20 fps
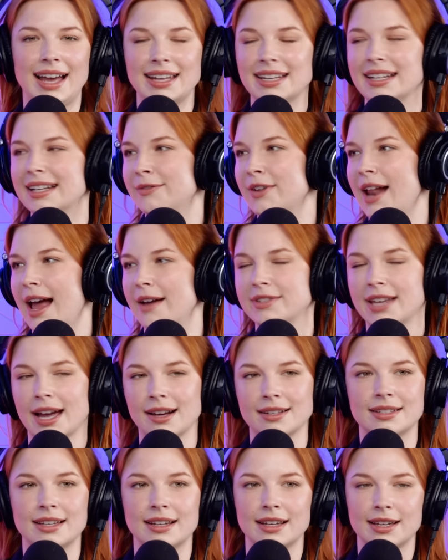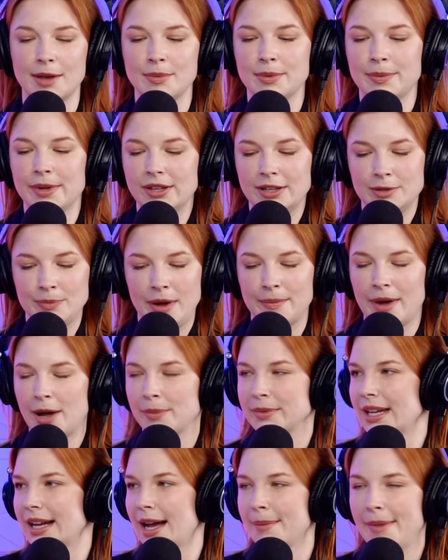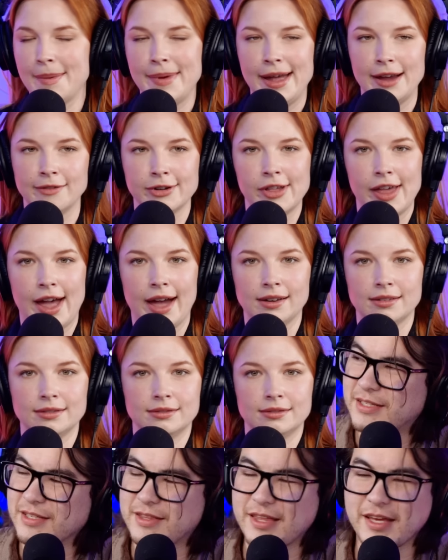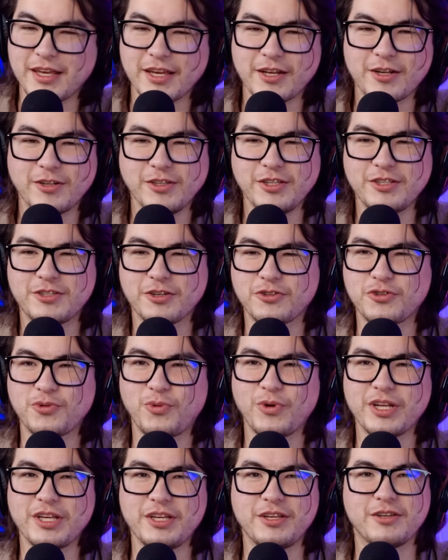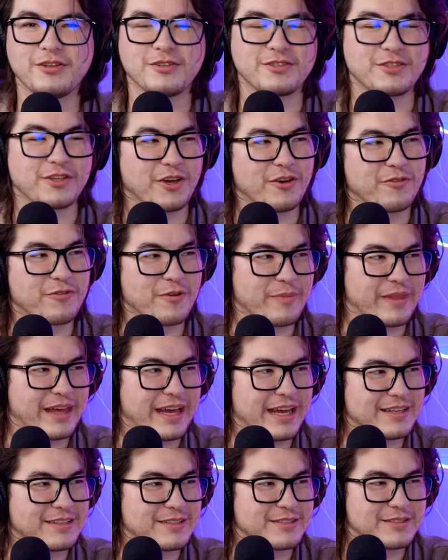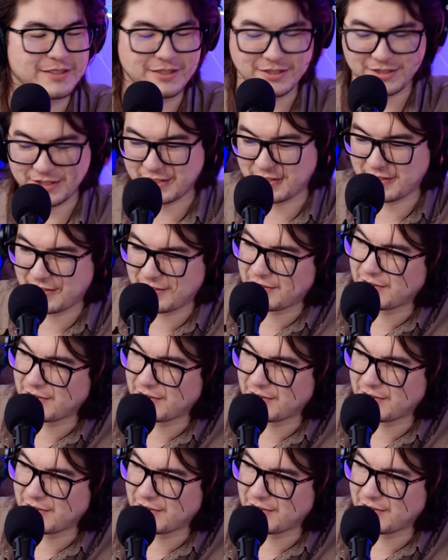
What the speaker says: I didn't even have texting capabilities. My mom was like, I'm not paying for that. To think it only took 20 years to go from that to just